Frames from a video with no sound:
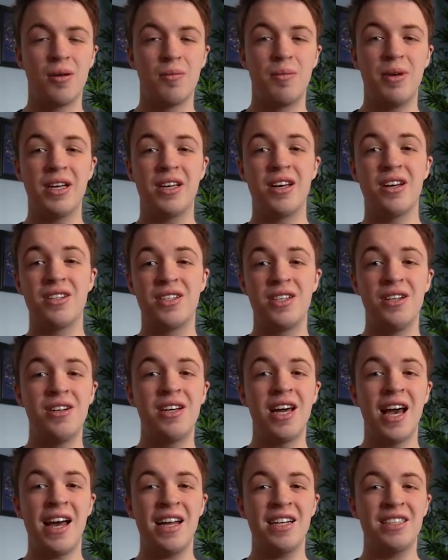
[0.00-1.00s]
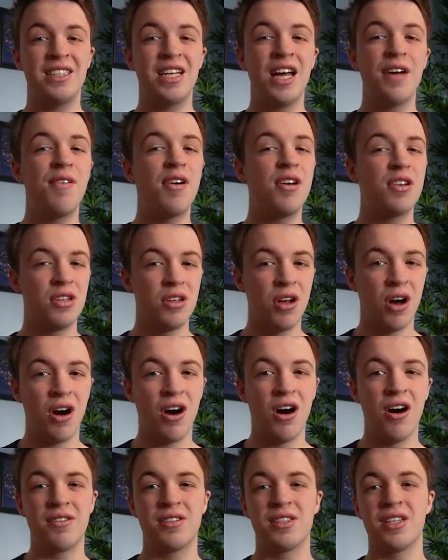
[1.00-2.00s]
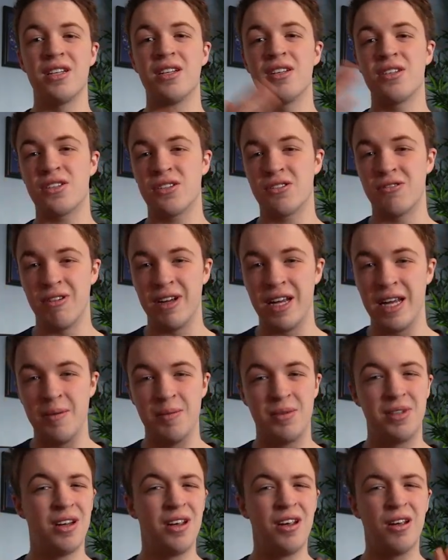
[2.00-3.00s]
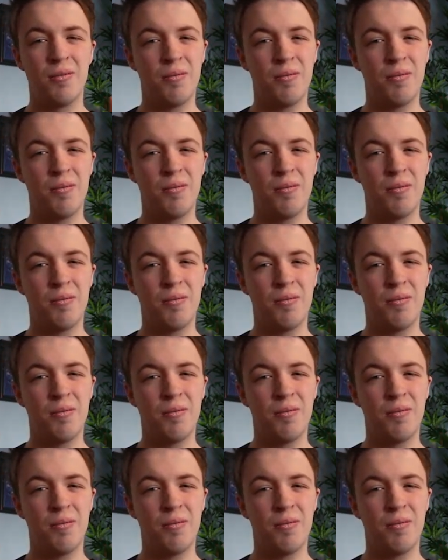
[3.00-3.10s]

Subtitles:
because you can share those laughs and the screams,